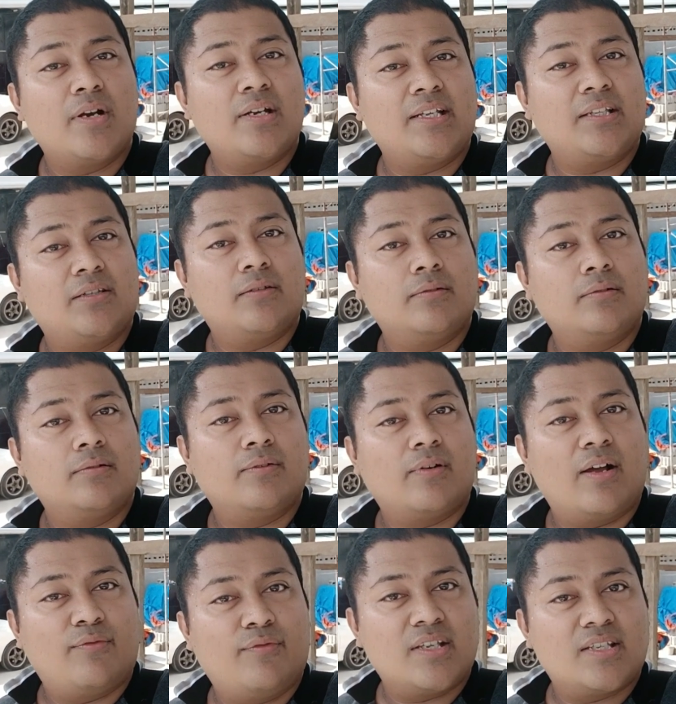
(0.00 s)
Need to
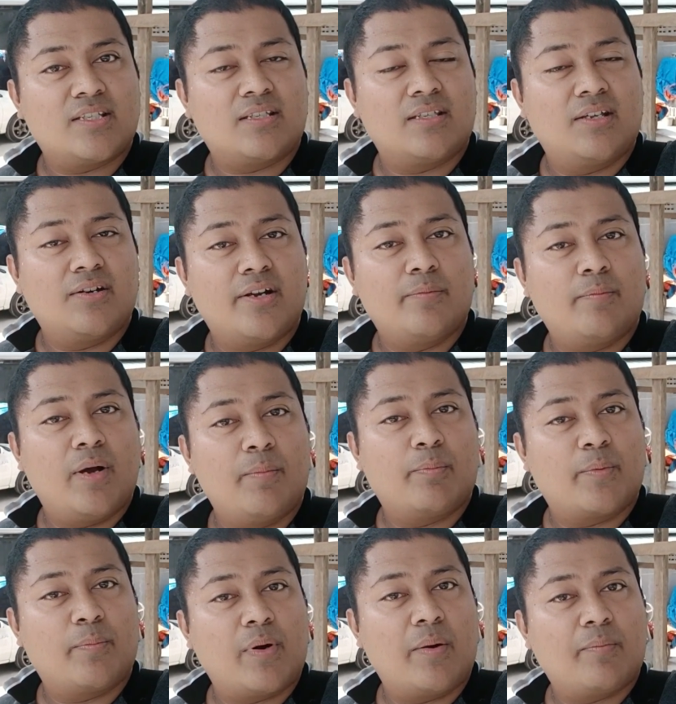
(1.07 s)
affix the rear
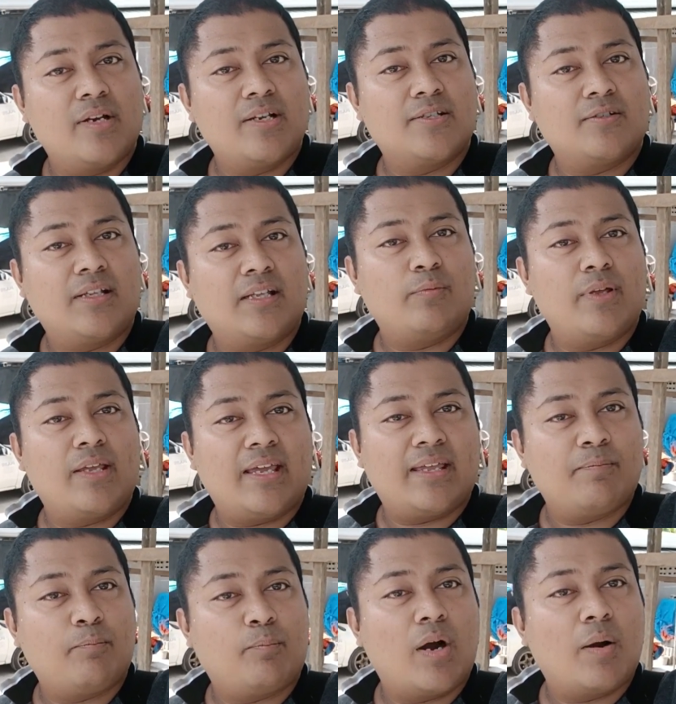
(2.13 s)
bumper properly so that we
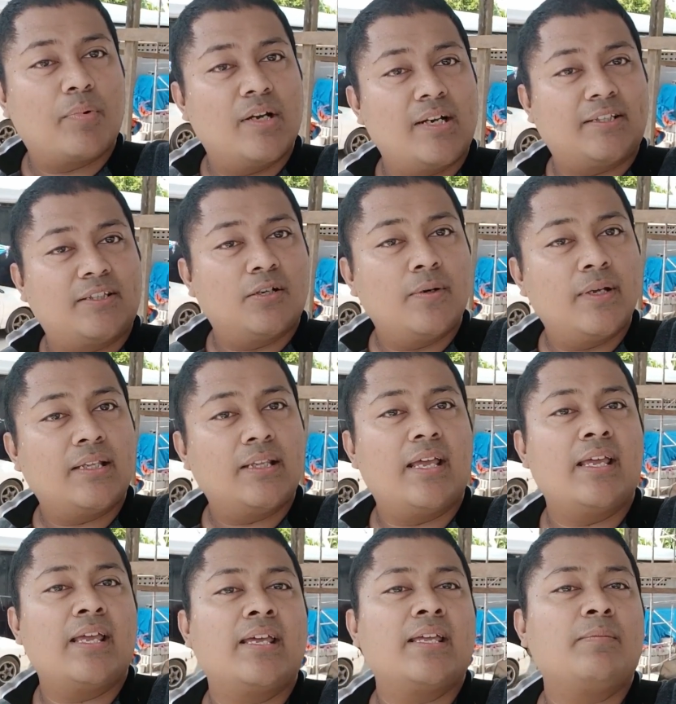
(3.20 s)
can properly tow it
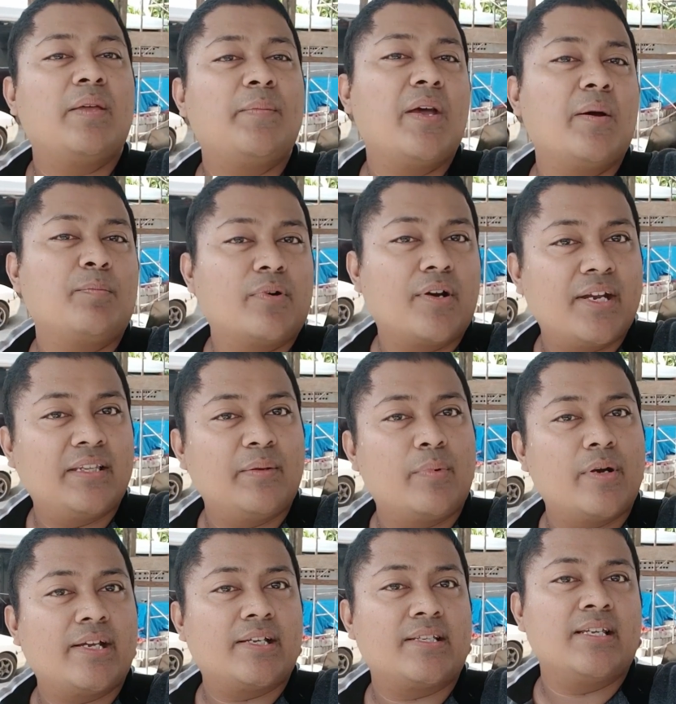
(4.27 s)
and maybe upgrade the
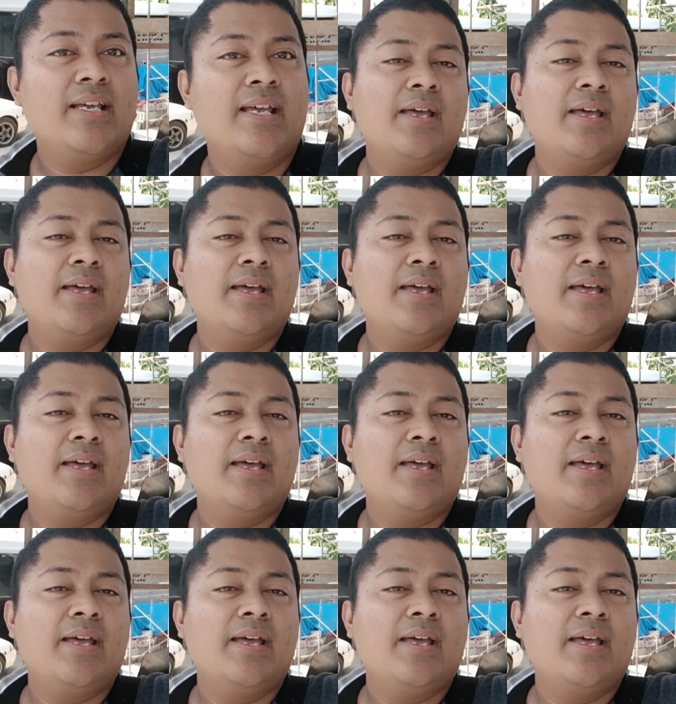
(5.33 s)
brakes.